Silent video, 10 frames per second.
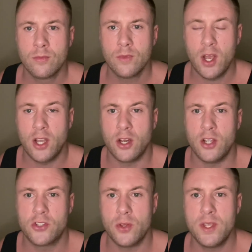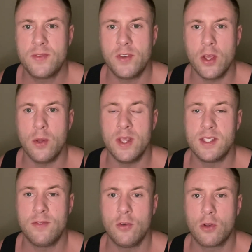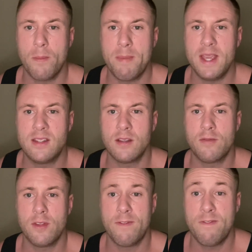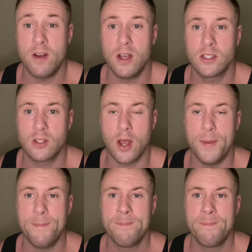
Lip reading: Hi guys, so this video is if you're competing for the first time.